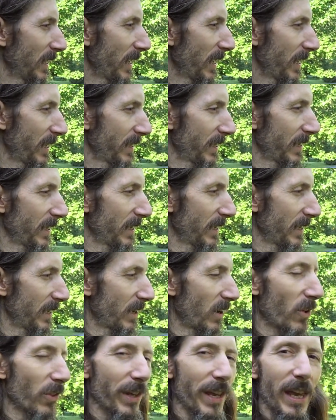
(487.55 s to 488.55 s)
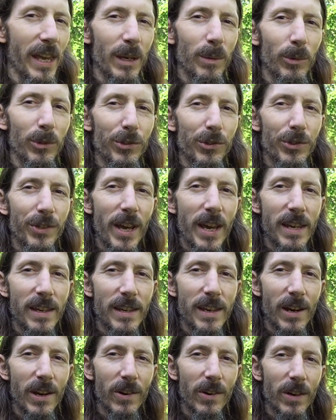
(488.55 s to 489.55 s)
And all the animals are taken
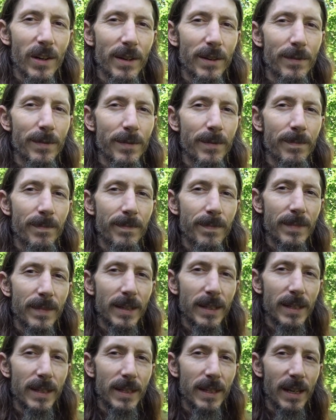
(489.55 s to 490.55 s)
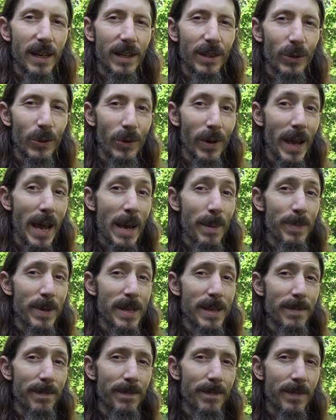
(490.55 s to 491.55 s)
care of, and they're happy.
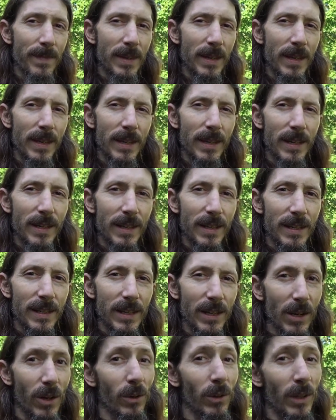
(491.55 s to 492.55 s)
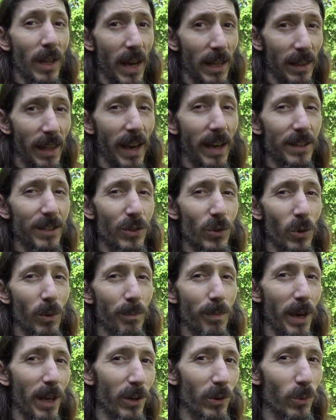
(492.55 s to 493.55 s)
You know, Lilac's
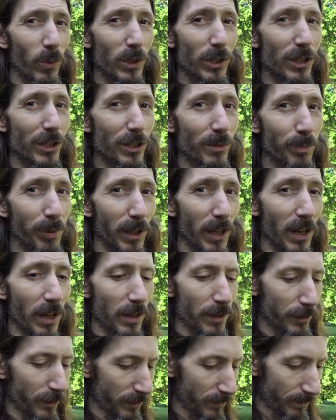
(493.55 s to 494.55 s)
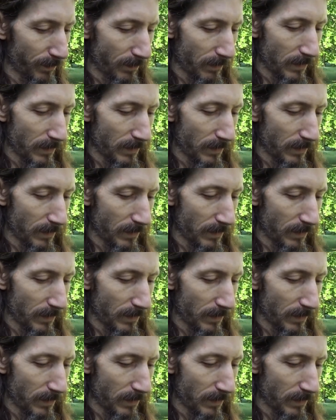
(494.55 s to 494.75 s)
doing better, which is a plus.